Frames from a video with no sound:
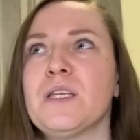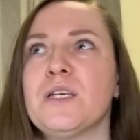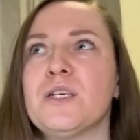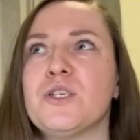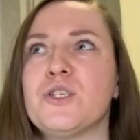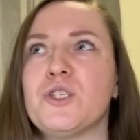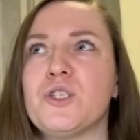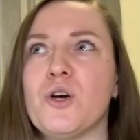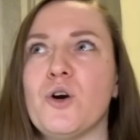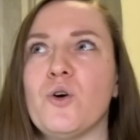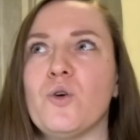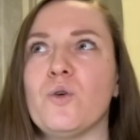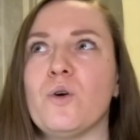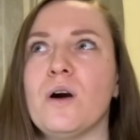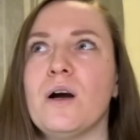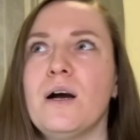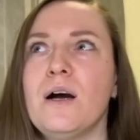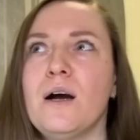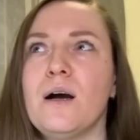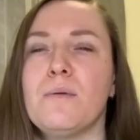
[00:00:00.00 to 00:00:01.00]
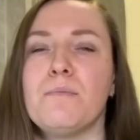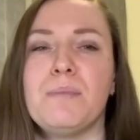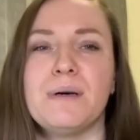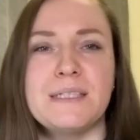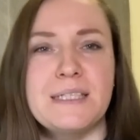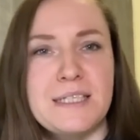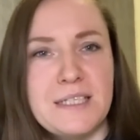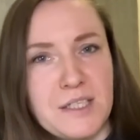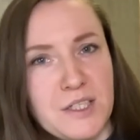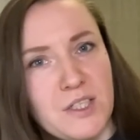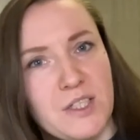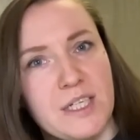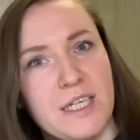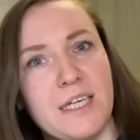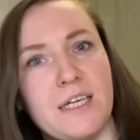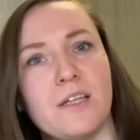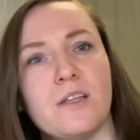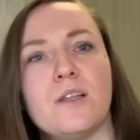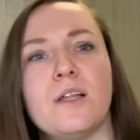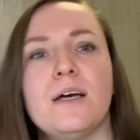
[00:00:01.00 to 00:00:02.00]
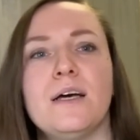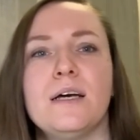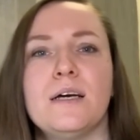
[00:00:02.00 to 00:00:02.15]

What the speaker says: So, but still,